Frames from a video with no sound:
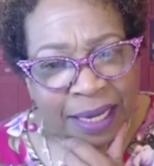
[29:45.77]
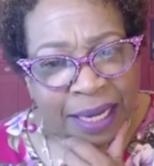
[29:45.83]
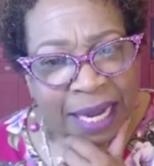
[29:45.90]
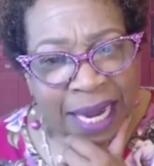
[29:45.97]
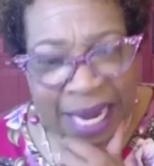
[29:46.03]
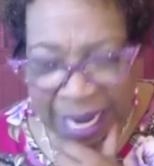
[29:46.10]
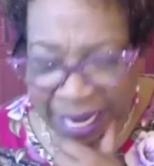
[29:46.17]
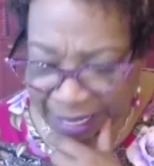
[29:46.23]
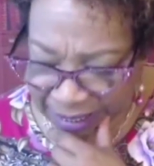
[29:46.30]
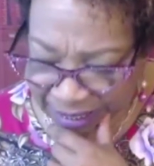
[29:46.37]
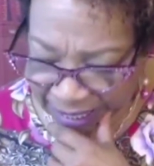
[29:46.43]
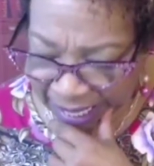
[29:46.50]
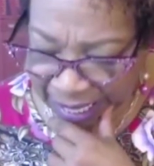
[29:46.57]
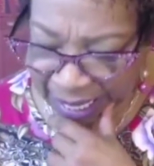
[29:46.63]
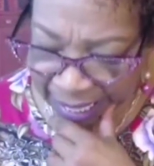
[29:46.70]
is
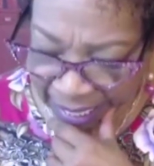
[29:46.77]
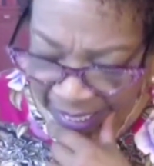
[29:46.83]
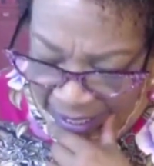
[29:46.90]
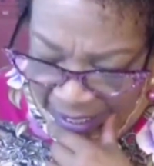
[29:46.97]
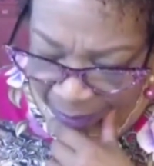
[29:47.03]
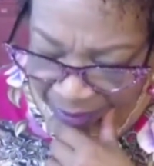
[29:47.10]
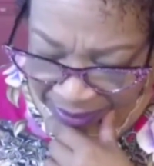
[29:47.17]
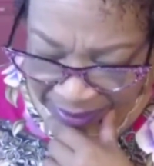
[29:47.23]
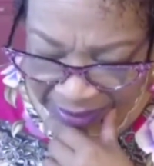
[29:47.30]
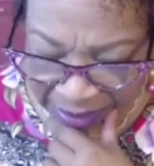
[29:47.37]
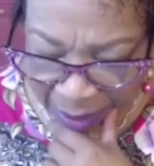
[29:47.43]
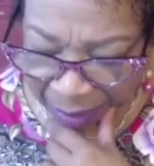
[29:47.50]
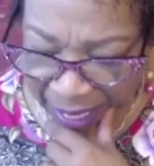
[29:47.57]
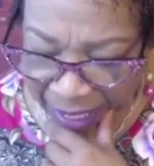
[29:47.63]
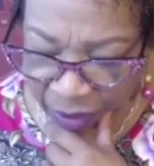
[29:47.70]
the enemy.
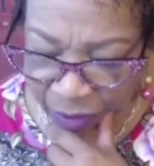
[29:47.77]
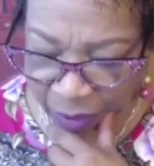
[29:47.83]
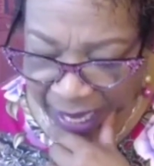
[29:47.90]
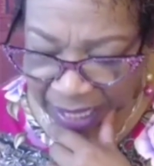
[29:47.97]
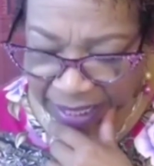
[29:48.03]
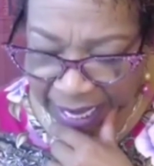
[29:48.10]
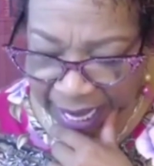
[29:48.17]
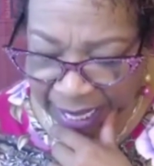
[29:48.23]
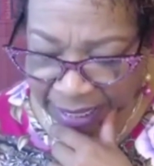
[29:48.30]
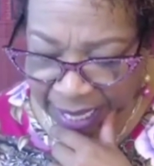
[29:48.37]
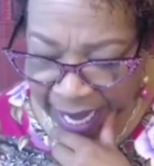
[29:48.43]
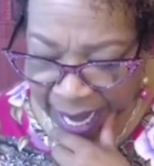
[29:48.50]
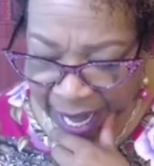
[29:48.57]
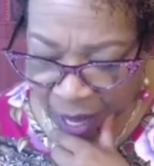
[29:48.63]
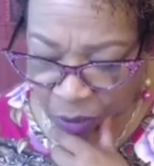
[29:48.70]
Somebody write that
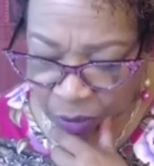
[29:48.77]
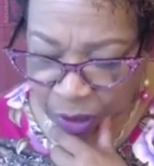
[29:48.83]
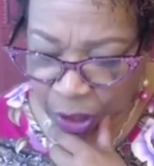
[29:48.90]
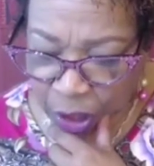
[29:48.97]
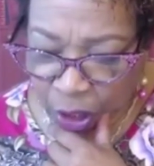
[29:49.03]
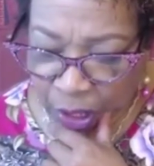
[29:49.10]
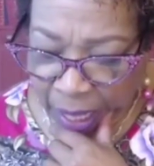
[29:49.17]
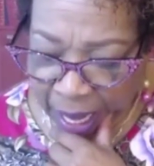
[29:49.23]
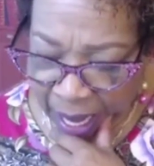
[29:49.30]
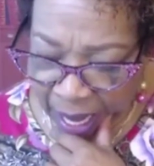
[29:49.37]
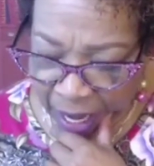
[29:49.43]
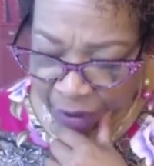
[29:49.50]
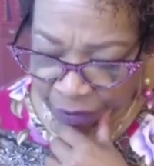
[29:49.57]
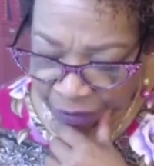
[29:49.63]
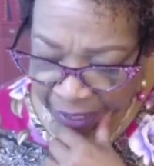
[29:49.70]
down.
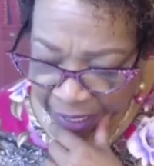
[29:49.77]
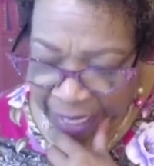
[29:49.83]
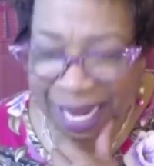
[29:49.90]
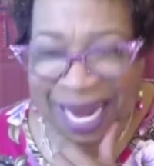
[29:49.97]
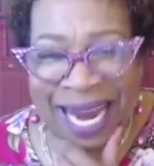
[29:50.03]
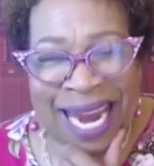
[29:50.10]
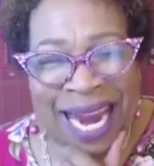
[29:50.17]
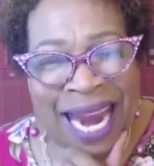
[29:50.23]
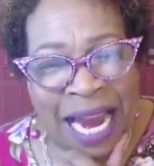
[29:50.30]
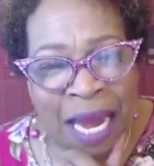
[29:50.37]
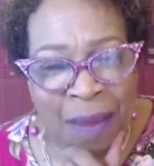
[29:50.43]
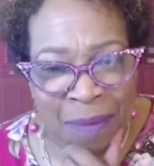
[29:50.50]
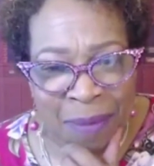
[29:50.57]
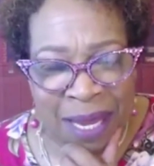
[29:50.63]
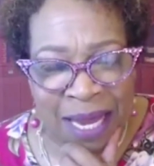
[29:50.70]
The
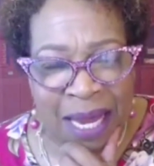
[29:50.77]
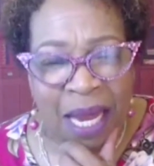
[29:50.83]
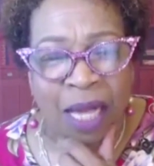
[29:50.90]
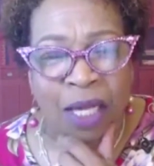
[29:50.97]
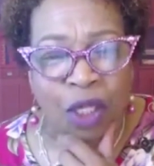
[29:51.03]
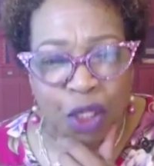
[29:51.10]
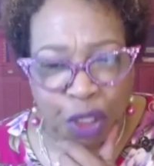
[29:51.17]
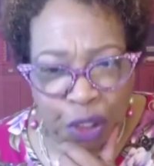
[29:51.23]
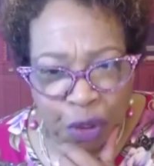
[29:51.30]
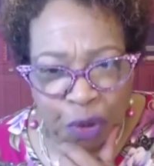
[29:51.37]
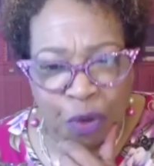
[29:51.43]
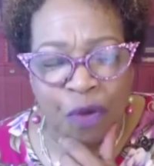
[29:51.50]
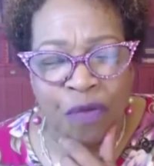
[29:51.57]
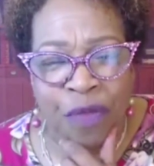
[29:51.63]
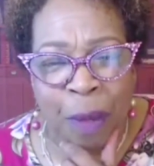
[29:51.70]
enemy
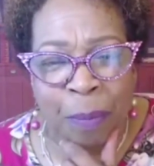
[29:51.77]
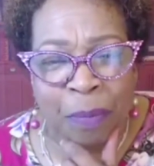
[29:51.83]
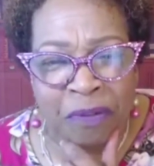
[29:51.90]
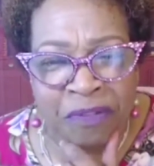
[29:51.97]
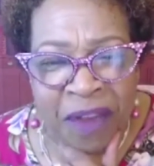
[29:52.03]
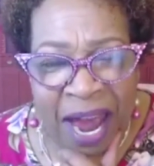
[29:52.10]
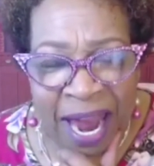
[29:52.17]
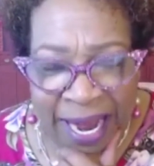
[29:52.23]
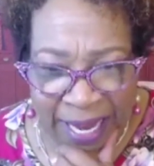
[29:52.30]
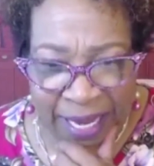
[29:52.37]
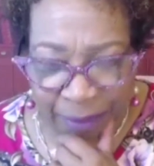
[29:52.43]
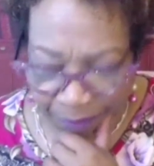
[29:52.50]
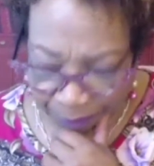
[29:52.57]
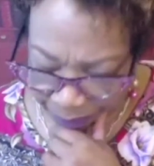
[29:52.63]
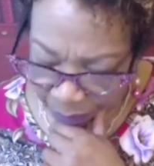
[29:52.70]
to the prophetic.
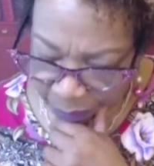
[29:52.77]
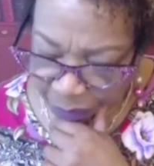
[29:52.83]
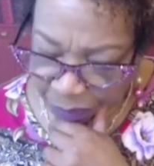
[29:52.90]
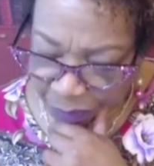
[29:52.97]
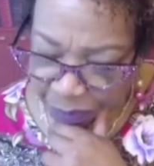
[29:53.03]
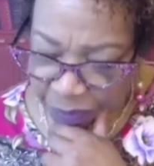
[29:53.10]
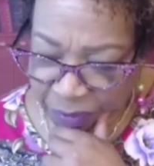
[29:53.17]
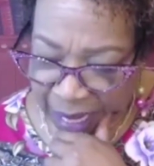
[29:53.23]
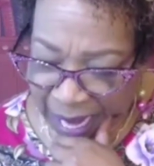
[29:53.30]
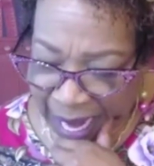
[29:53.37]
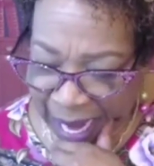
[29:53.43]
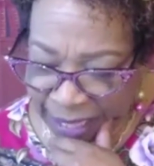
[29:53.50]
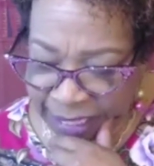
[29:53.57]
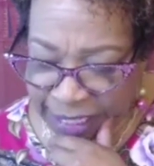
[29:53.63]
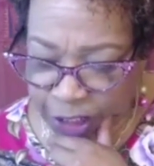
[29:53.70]

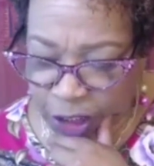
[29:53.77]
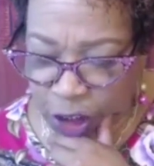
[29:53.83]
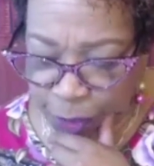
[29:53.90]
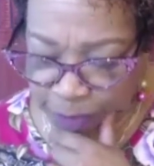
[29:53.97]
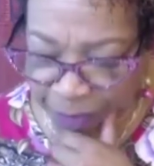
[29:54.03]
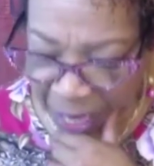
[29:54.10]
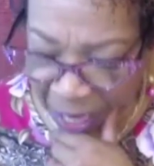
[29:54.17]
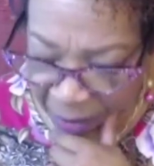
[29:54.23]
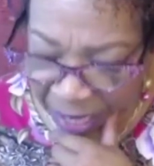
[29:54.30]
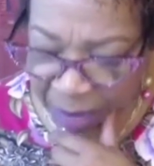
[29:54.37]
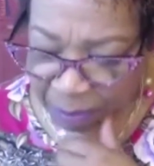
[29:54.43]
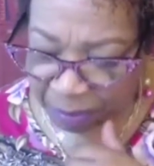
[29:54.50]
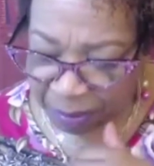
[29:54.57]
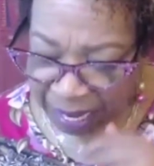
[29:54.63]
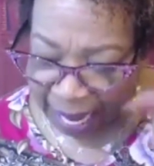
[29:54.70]
And the
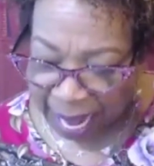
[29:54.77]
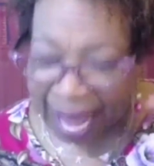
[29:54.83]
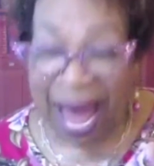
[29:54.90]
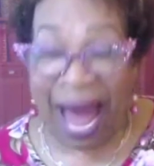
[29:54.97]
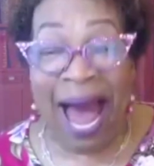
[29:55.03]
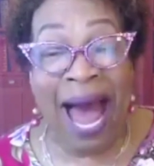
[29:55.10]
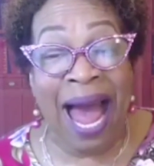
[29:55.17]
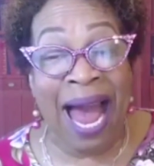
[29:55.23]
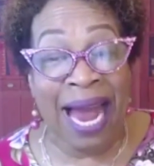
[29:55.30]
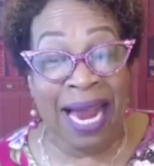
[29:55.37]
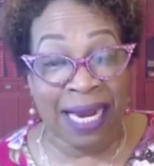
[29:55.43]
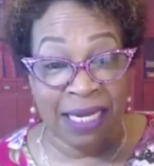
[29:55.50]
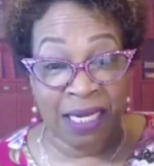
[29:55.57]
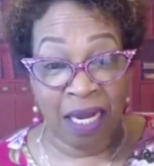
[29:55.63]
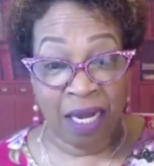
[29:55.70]
spirit
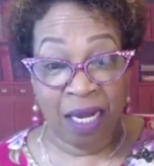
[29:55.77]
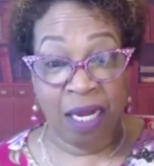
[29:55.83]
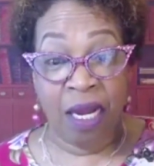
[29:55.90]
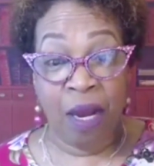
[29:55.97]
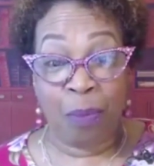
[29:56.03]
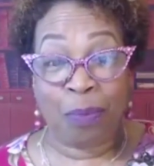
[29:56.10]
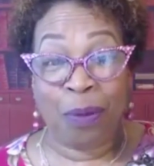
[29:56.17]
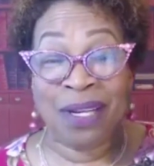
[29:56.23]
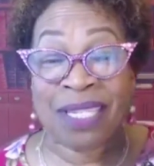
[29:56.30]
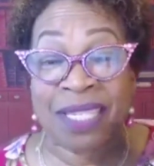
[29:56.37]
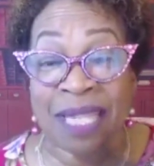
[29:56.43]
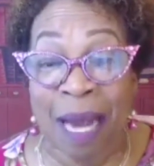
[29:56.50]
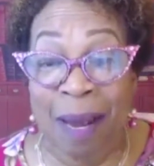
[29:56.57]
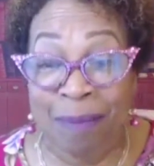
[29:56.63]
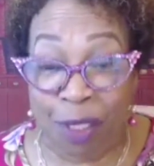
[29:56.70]
behind
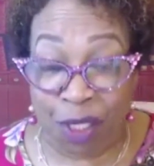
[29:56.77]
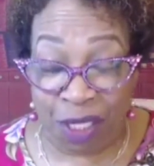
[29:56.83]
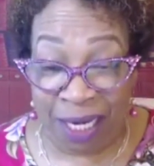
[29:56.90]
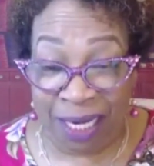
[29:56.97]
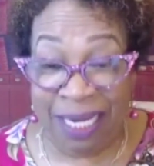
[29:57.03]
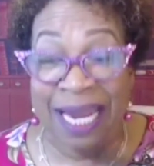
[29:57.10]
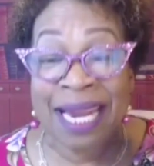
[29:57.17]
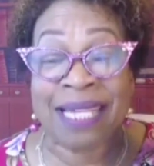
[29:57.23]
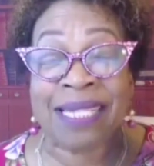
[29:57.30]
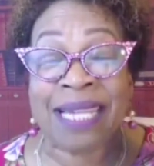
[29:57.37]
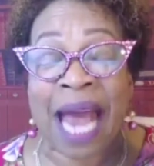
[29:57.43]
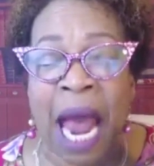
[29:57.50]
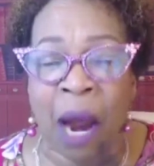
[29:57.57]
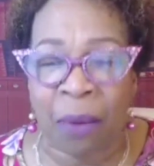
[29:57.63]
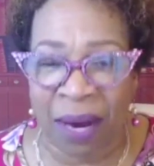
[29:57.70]
presumption is
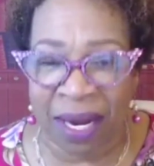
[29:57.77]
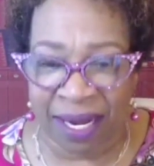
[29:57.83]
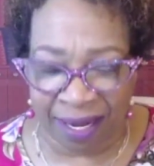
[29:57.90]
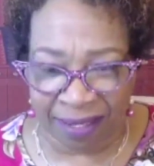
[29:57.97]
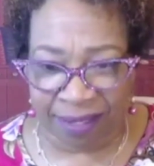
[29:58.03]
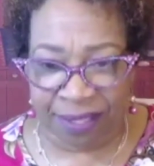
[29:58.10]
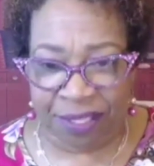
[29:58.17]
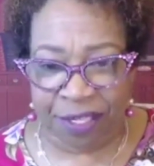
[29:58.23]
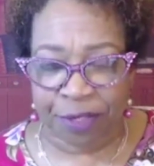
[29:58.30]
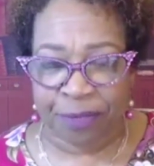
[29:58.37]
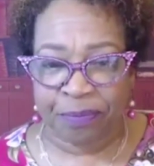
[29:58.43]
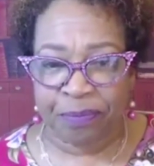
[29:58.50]
arrogance.